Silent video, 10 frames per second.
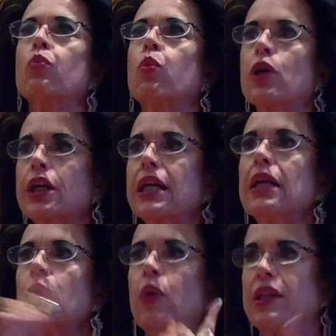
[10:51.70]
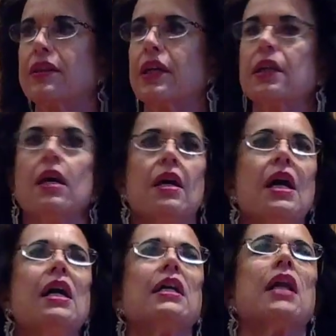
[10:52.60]
working with it
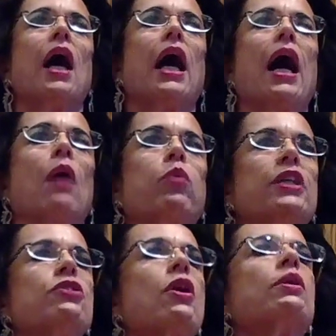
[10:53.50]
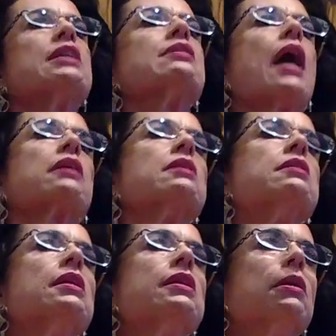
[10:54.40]
when you don't exactly
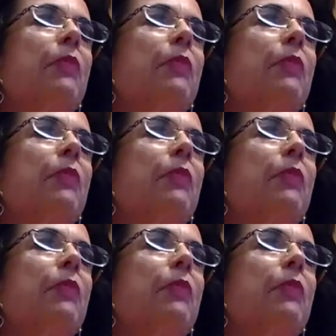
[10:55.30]
see the